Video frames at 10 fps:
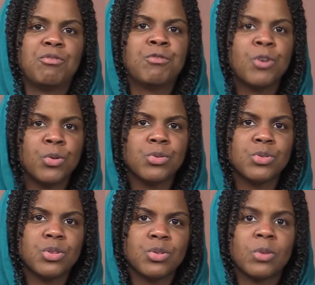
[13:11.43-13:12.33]

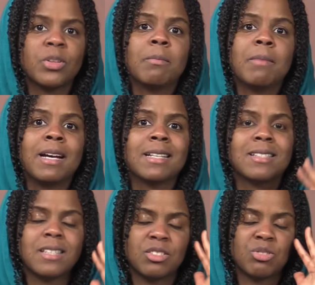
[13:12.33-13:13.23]
focuses on the
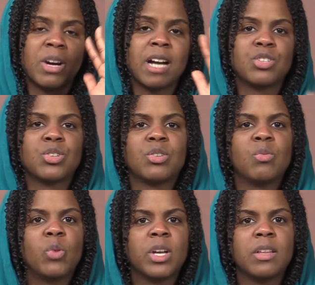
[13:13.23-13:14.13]
mind's
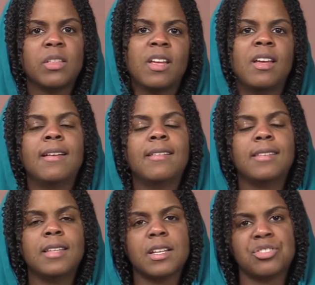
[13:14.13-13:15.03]
interaction with
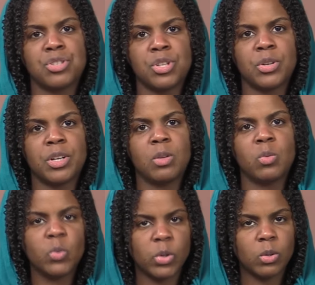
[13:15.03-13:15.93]
the
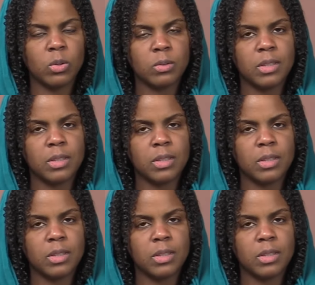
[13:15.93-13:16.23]
external world.